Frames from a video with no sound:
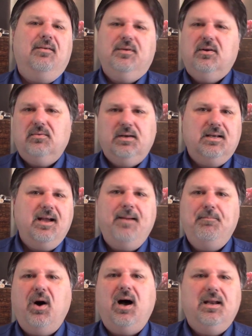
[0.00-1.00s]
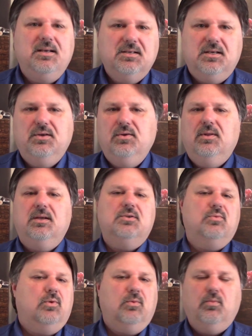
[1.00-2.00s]
You don't need to have bodies to do
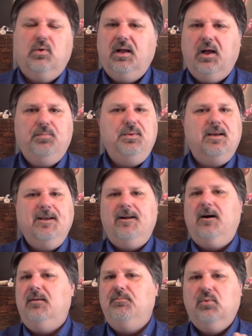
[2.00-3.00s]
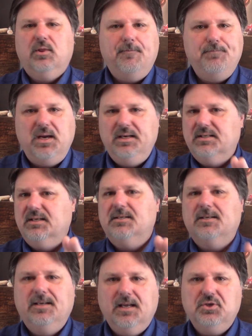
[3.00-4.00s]
this. We'll help you get up with the basics
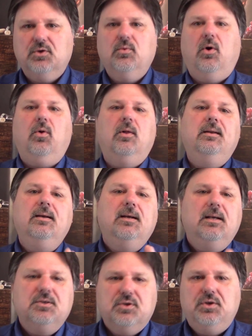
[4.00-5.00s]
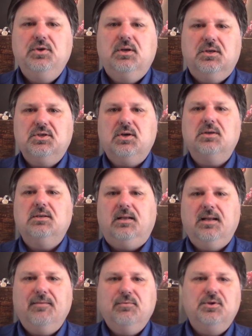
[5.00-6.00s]
and get you rolling so that you can start to
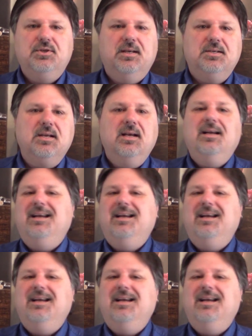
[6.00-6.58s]
leverage this.